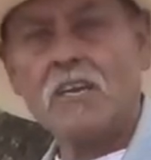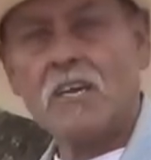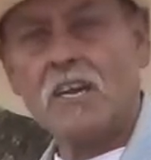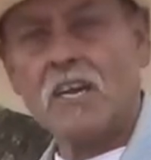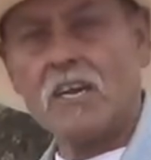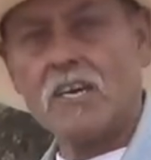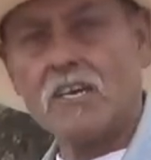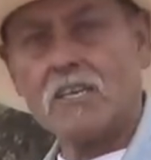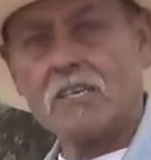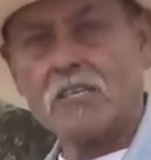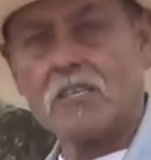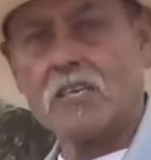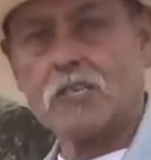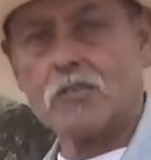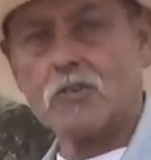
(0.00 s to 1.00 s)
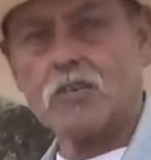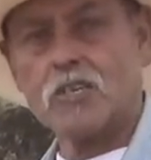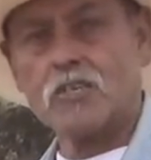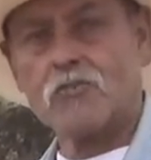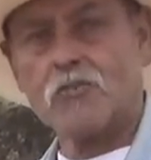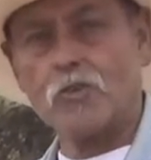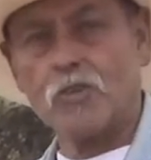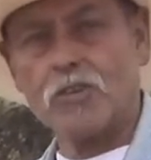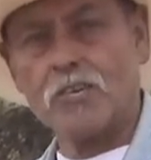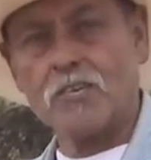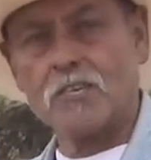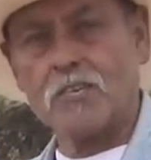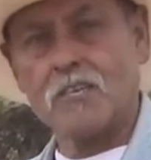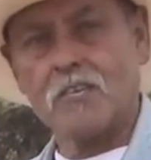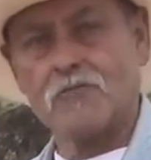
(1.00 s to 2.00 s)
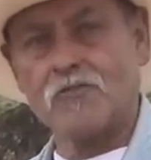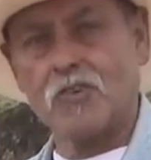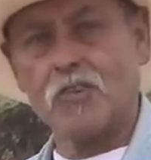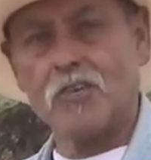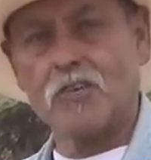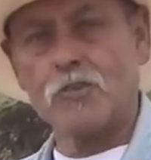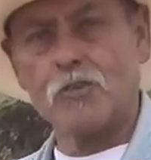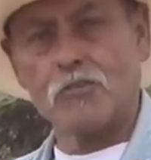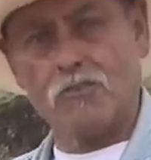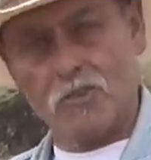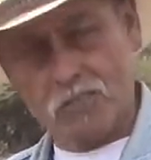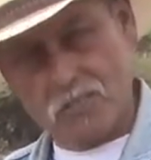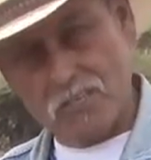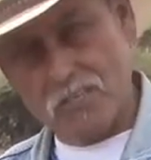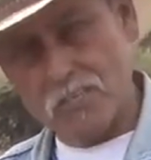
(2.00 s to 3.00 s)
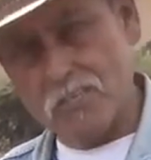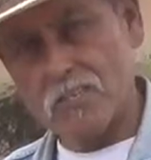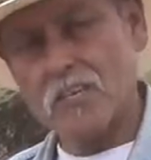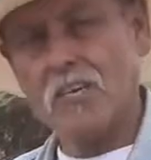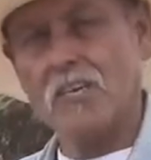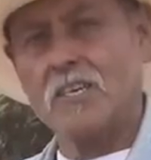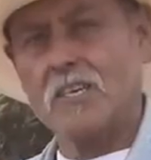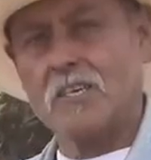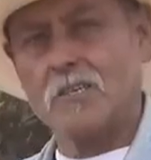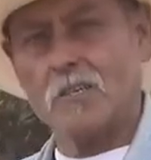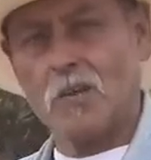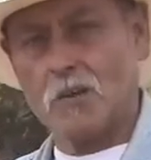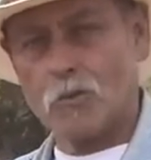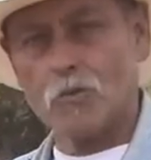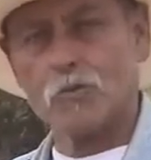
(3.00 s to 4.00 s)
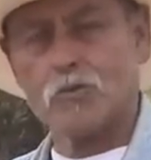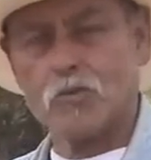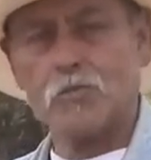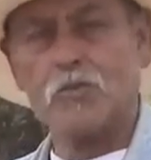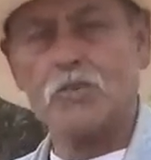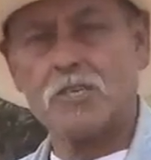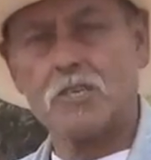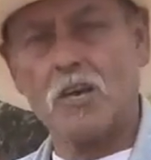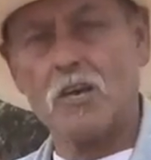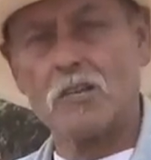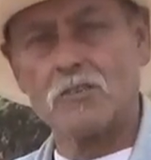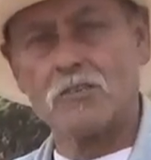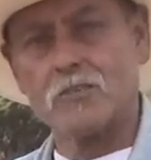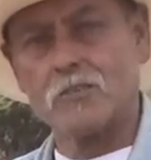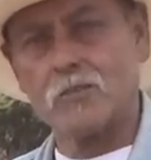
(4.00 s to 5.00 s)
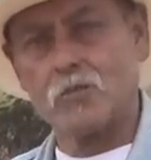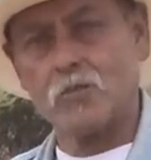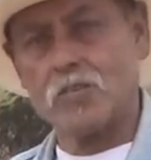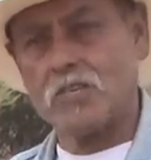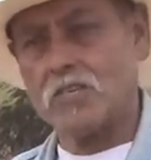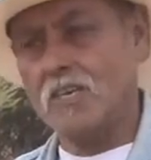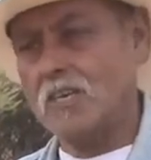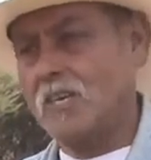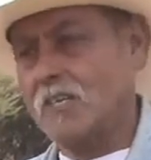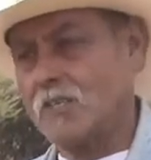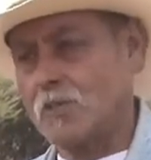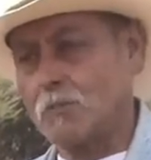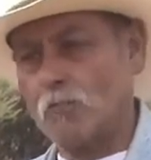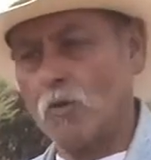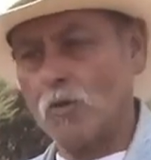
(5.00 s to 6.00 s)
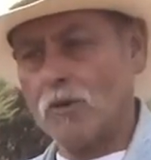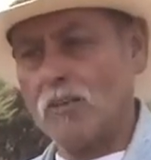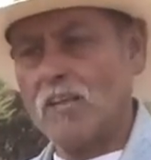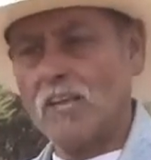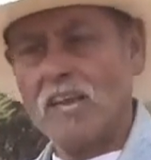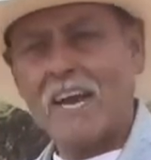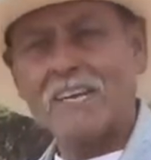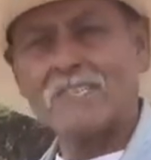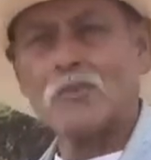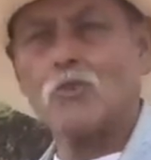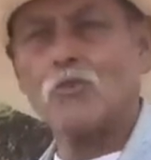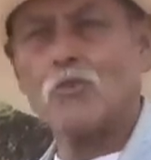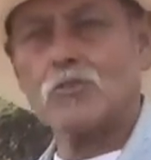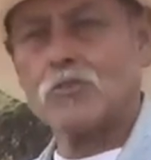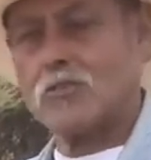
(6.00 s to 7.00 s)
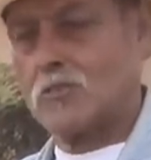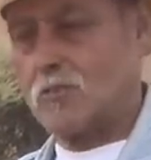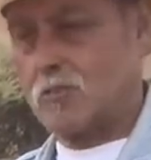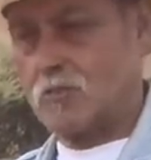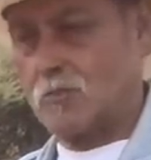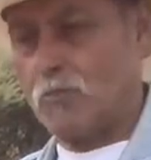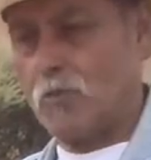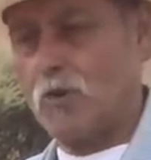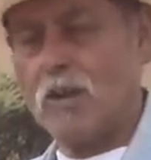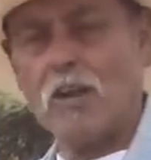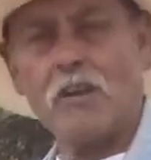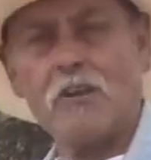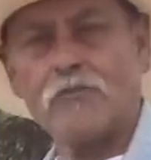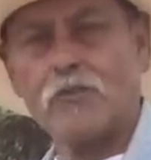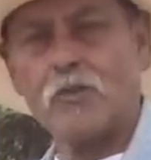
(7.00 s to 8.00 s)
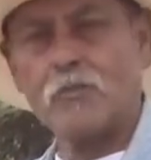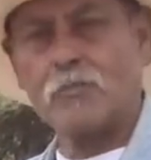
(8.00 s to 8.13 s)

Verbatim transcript: uh, districts for the for the universities is are those community colleges. So we support high schools to support our effort